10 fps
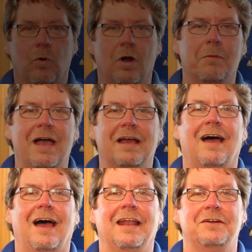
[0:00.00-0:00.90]
Welcome back
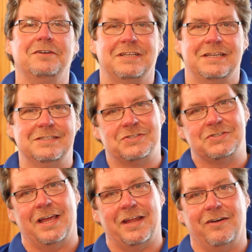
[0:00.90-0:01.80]
to Islanders
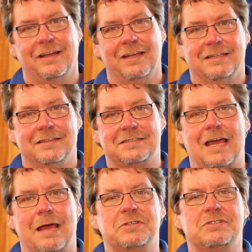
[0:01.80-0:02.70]
Insider. This
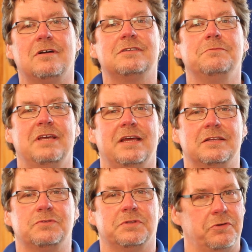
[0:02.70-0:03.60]
time, let's talk some
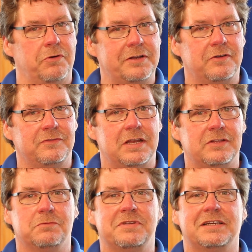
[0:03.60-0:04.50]
tennis with the director of
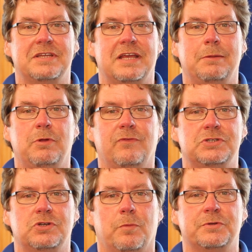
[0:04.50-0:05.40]
tennis from Texas A&M
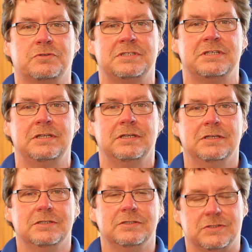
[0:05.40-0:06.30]
University Corpus Christi,
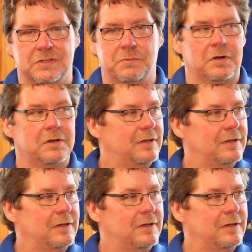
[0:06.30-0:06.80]
Steve Moore.